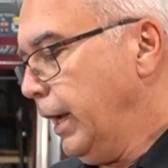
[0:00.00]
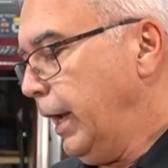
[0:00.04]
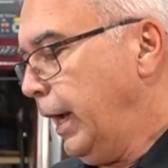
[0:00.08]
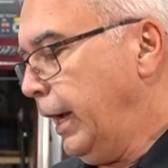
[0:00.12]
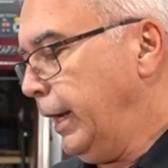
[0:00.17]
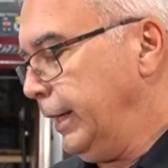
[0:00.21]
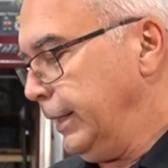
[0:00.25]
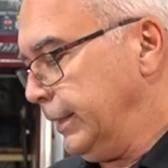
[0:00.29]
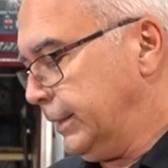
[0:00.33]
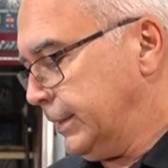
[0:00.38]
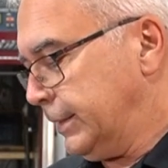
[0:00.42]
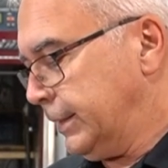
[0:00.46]

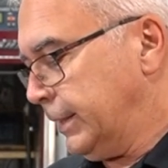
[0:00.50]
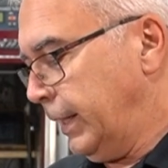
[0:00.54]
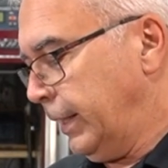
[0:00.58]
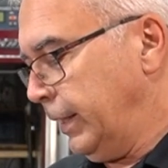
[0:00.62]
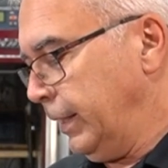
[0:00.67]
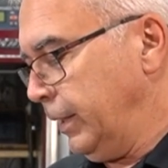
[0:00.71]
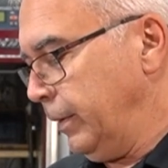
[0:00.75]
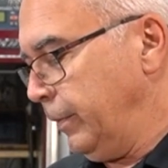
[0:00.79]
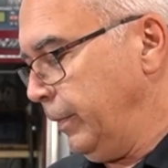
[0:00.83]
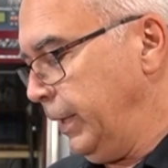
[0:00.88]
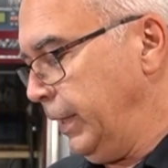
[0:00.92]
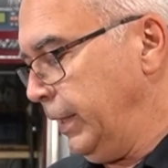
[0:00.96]
And it's
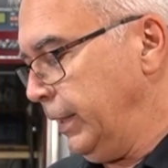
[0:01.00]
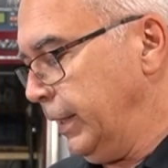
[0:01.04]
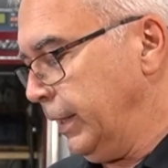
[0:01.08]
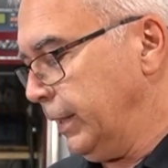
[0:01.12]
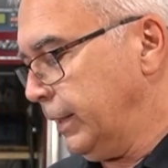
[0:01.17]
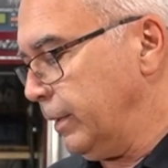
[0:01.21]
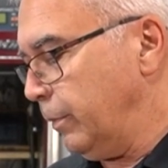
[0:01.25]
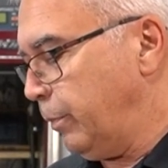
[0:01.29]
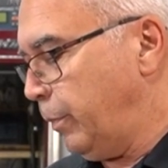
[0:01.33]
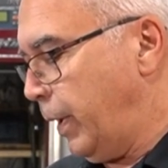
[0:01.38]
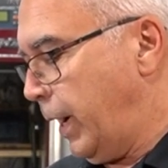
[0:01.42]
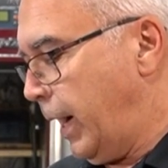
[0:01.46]
telling me
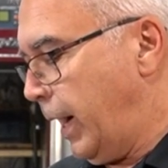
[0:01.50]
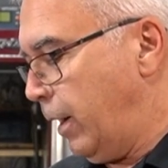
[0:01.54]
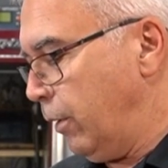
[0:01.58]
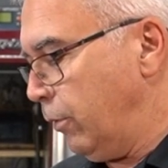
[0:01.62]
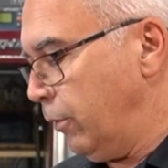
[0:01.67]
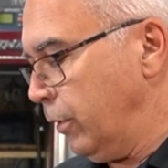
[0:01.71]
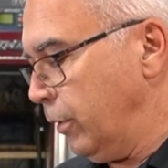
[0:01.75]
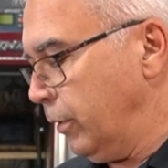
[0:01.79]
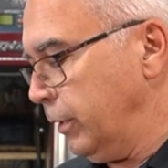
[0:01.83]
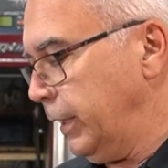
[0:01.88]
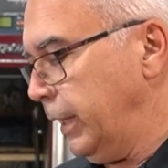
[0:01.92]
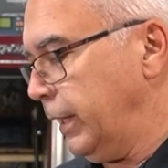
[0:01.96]
that the
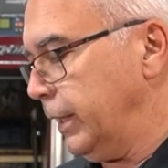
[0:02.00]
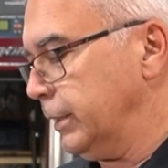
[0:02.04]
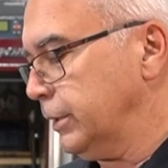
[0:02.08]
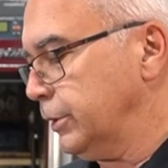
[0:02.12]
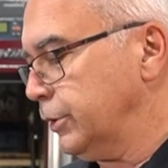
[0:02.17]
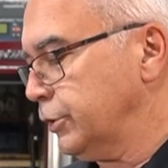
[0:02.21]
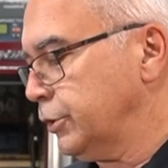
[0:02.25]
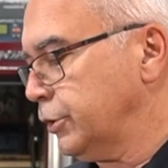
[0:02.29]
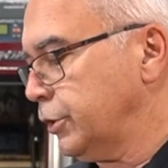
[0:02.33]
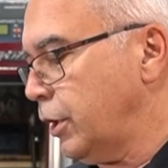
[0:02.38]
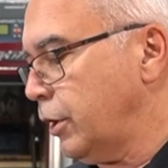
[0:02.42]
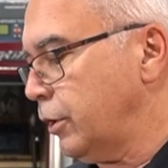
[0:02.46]
power that
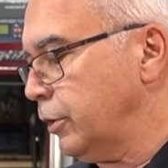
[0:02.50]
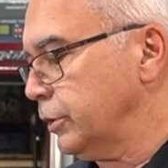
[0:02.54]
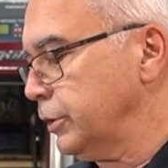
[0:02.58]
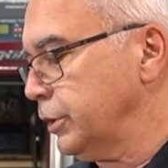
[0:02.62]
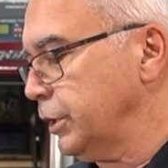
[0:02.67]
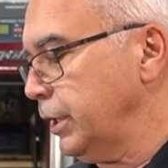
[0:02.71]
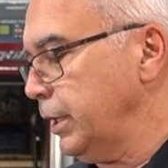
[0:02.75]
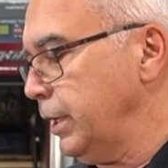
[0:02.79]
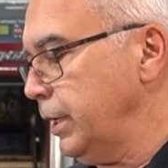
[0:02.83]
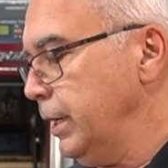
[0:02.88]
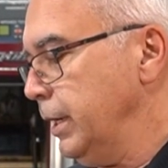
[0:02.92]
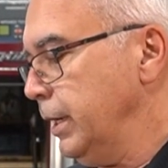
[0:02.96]
it's
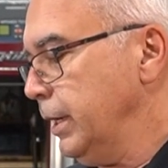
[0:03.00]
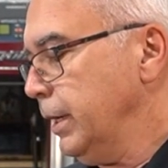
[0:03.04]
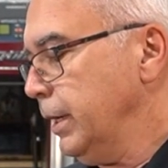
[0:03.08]
charging